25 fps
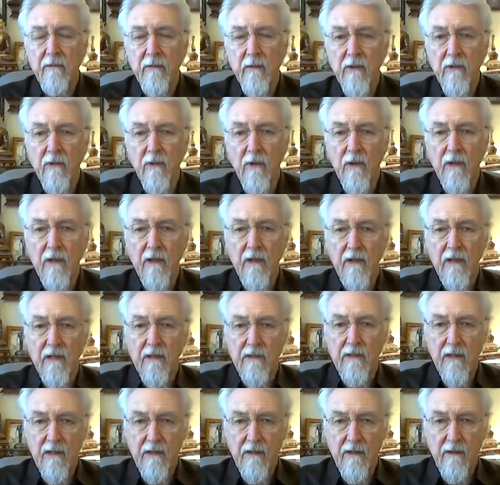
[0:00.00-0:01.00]
We're going to
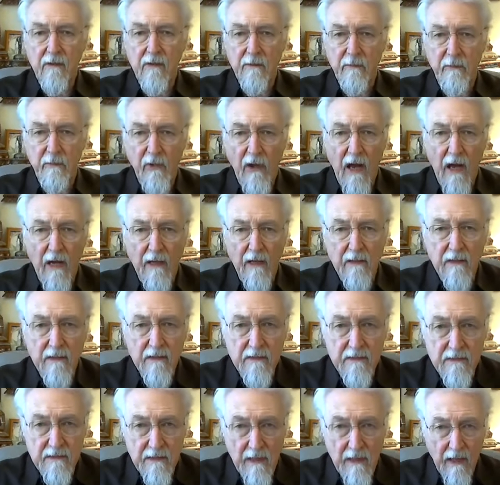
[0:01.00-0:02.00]
continue the
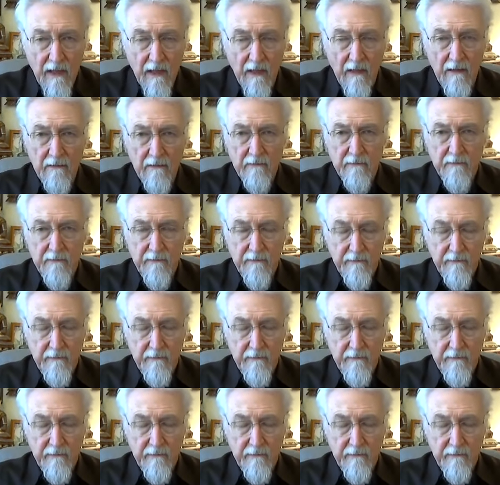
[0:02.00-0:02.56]
practice now.